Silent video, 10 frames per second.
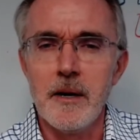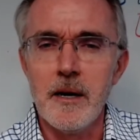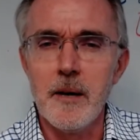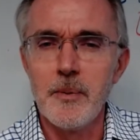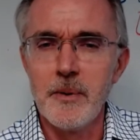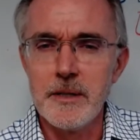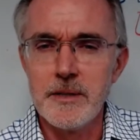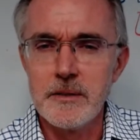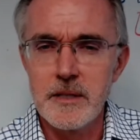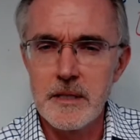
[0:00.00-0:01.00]

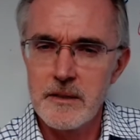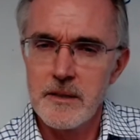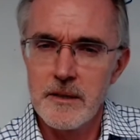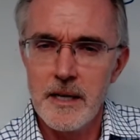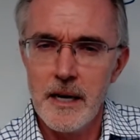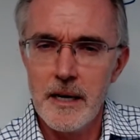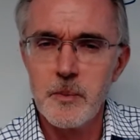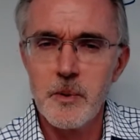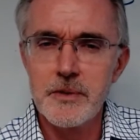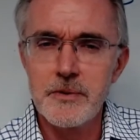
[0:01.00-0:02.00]
operations and can start to act
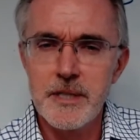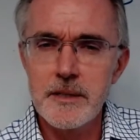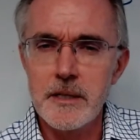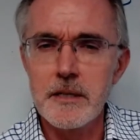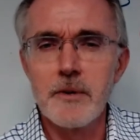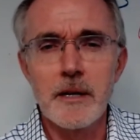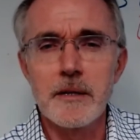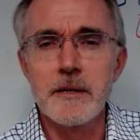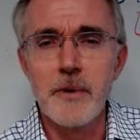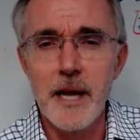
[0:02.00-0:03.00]
more strategically rather
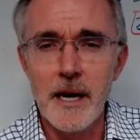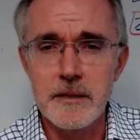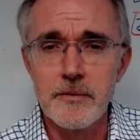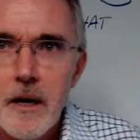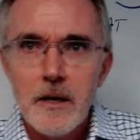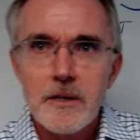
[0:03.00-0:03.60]
than reactively.